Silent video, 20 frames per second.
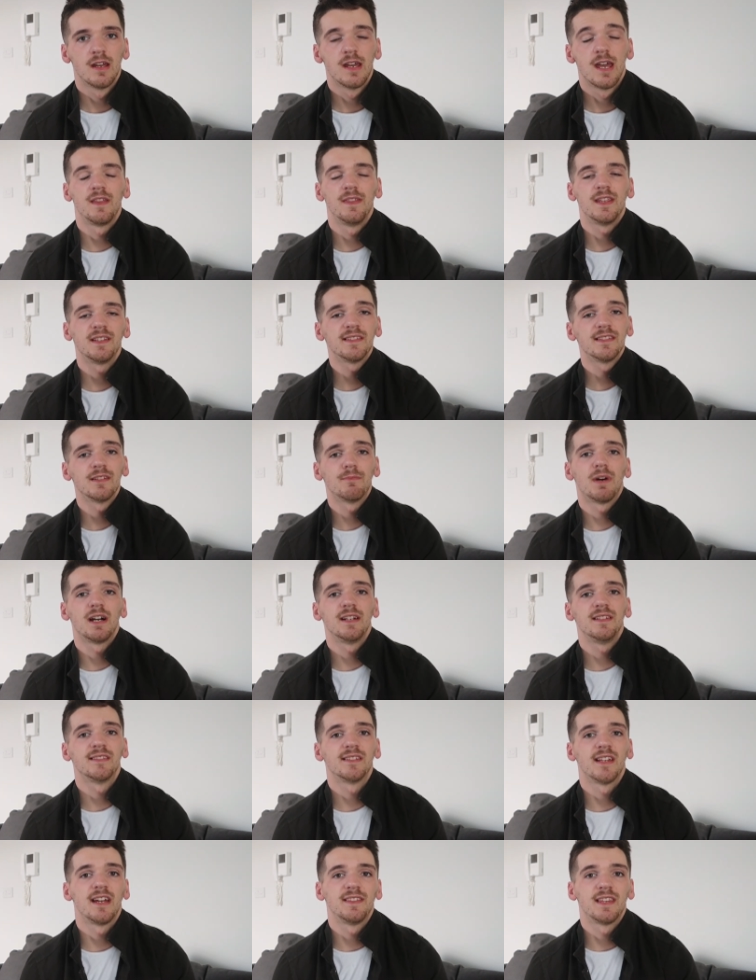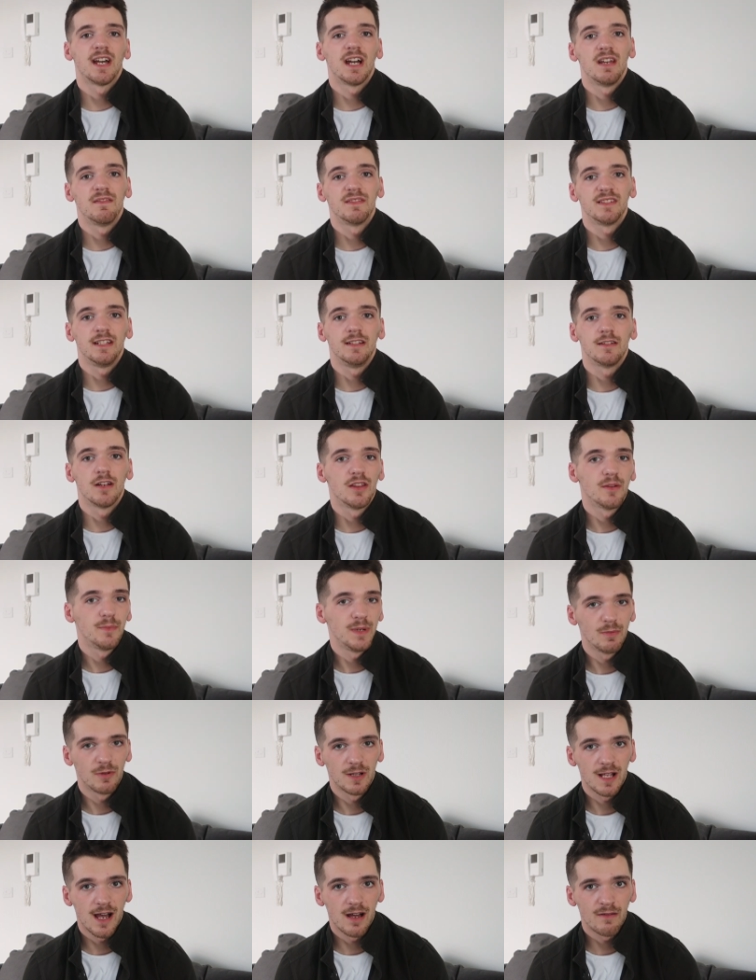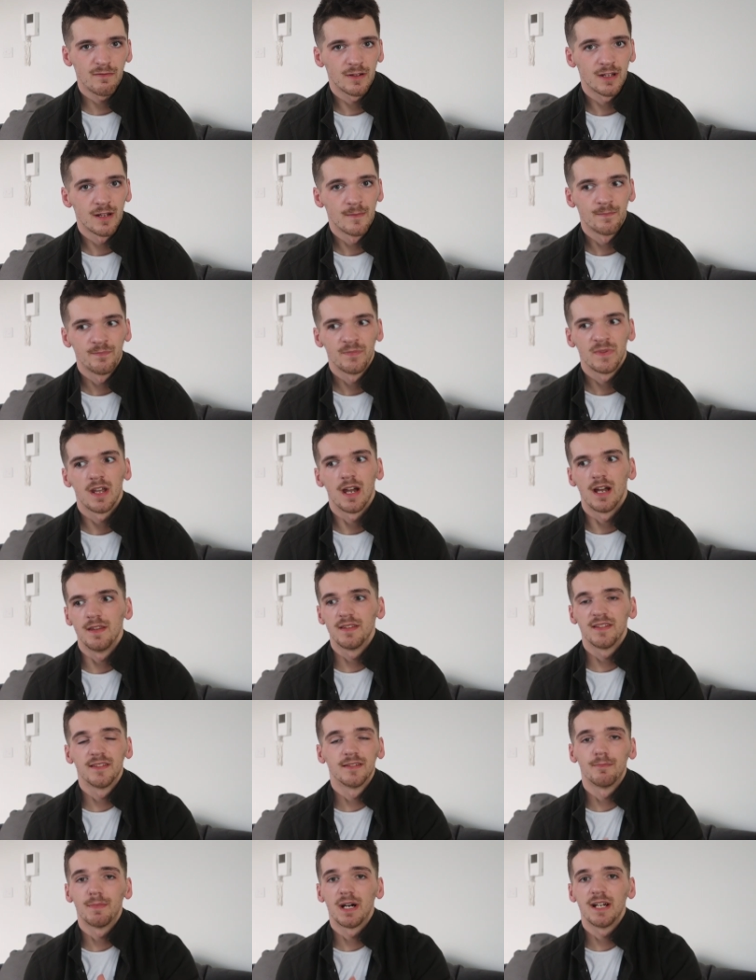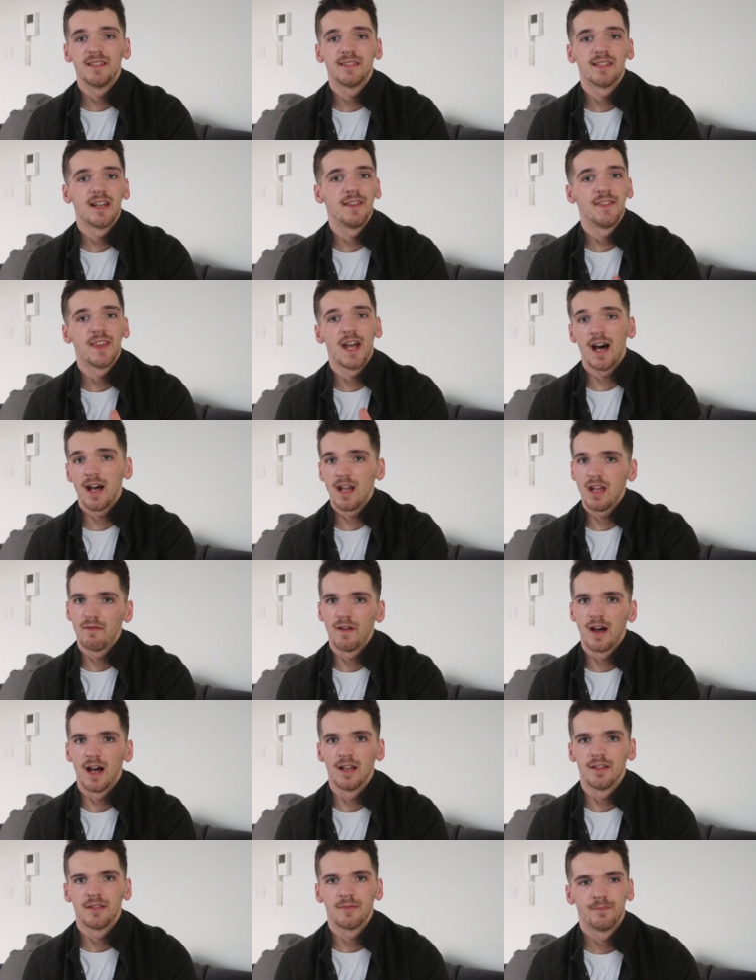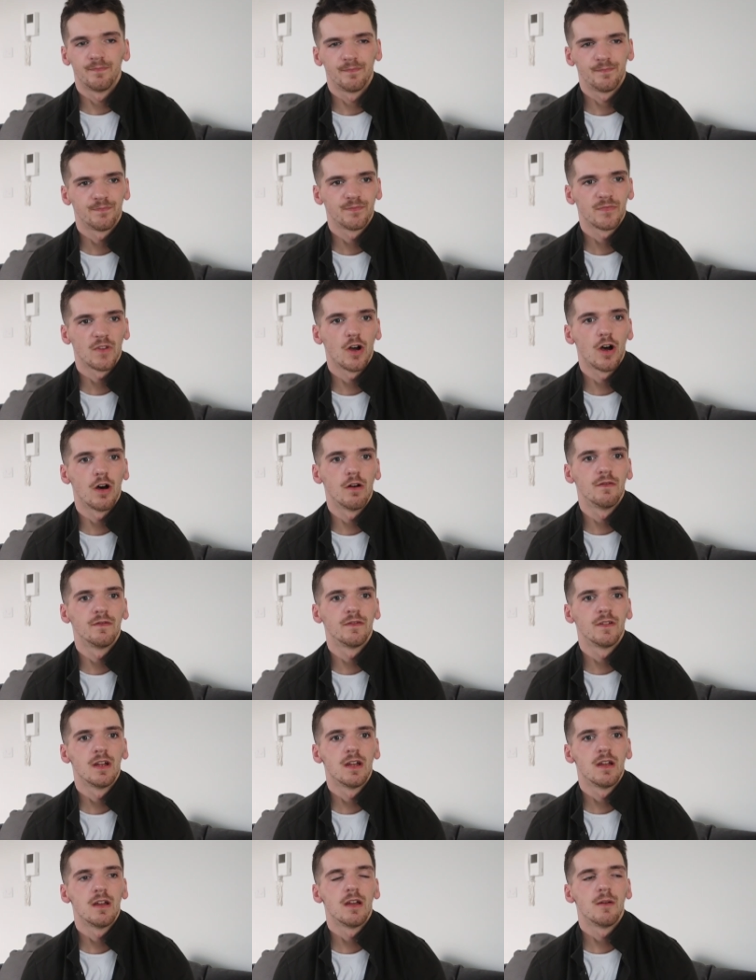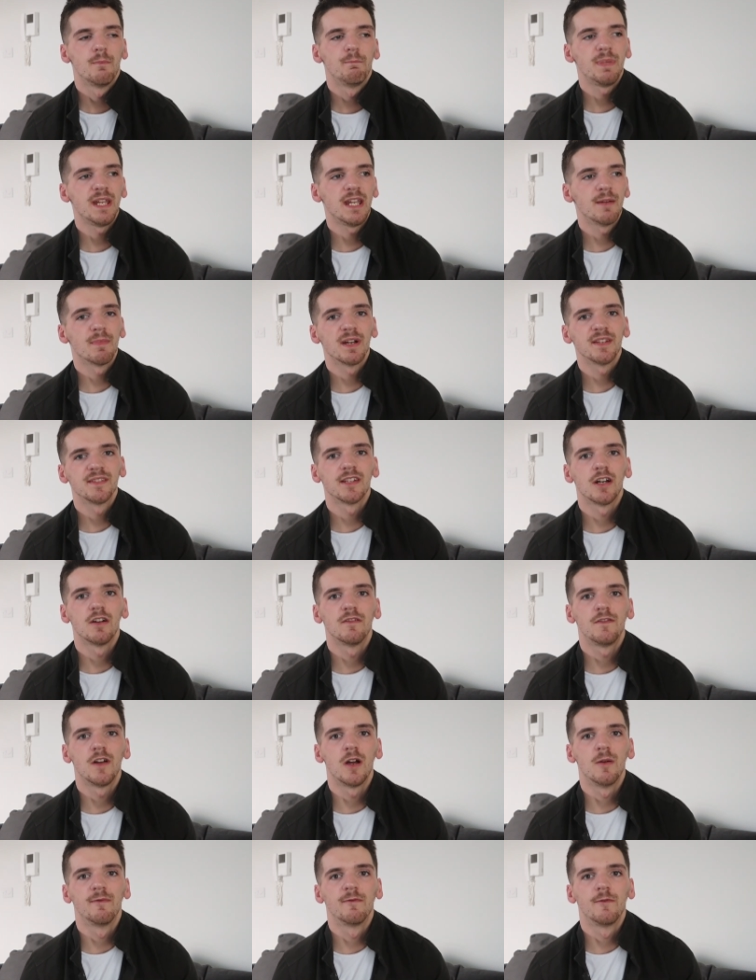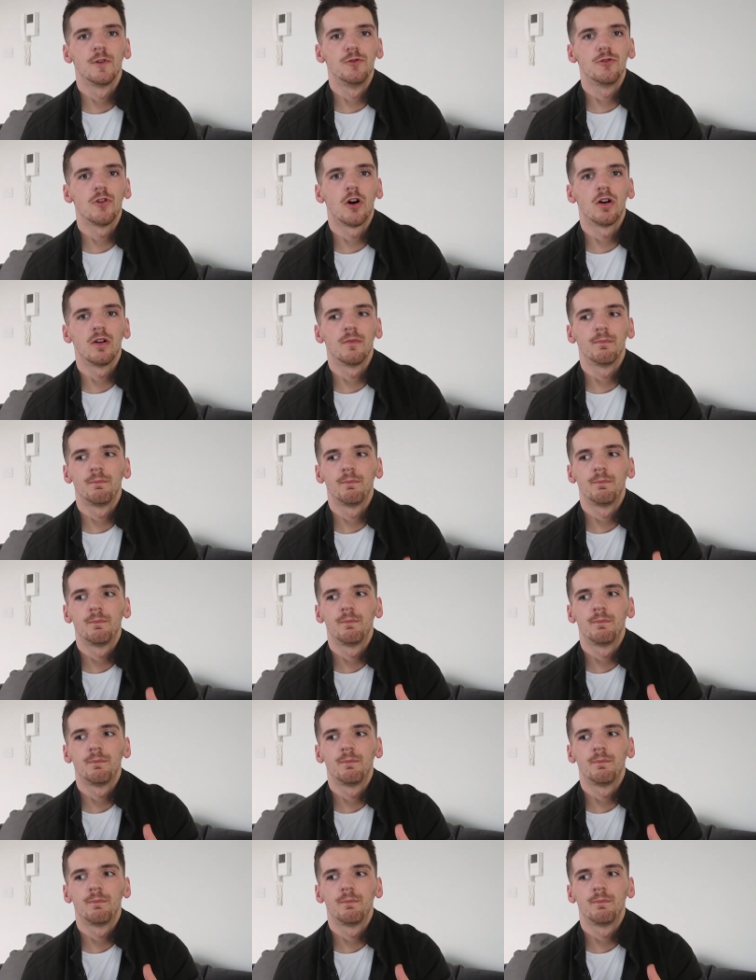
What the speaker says: And this is a mindset that I've seen other people have, and this is a mindset that I have had, of beating myself up for not